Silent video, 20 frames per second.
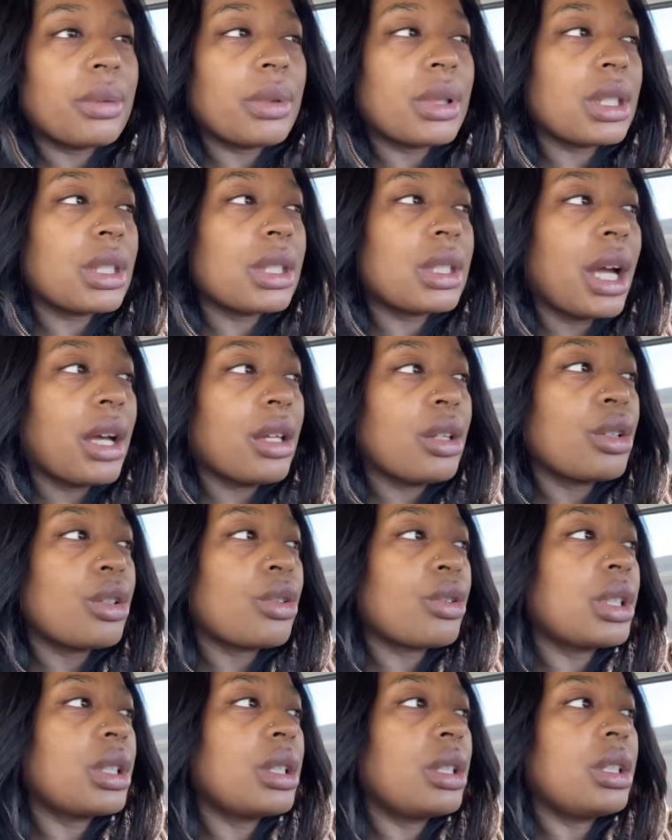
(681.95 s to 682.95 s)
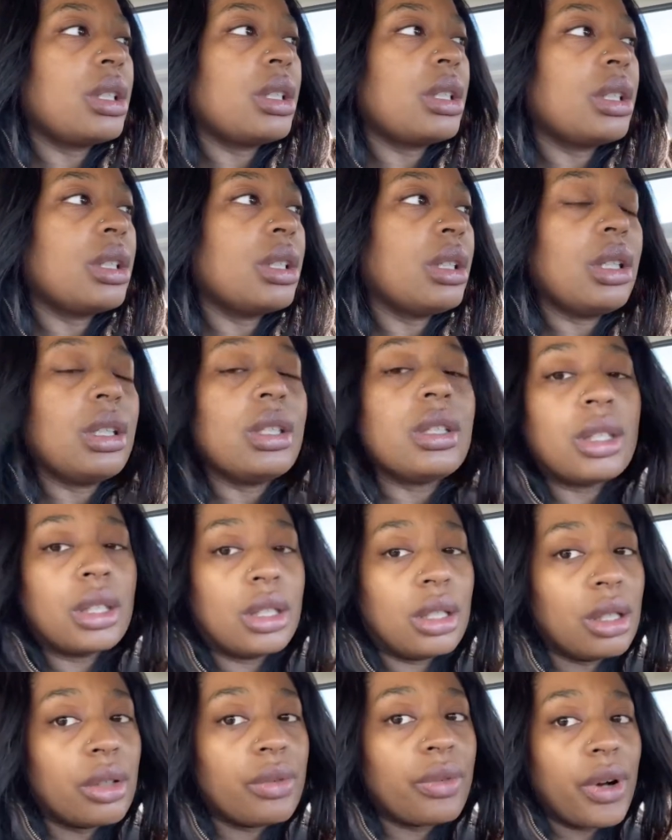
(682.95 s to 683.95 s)
because Dollar Tree is
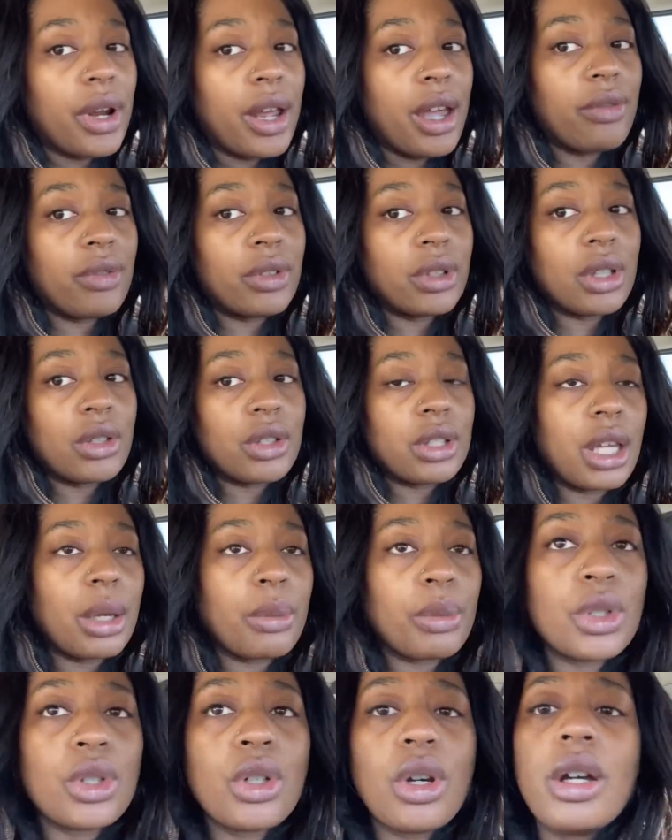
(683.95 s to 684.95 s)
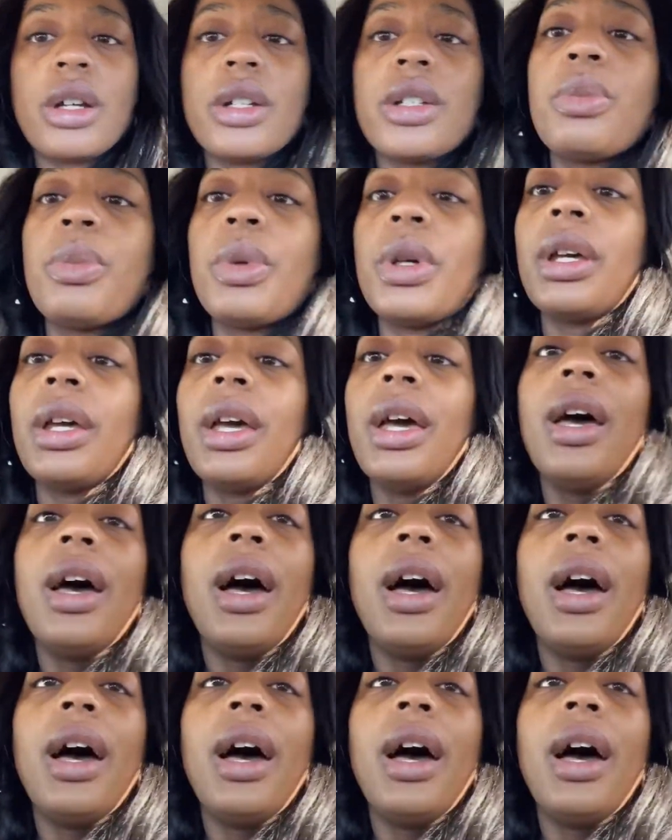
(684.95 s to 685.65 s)
good for having those type of jars but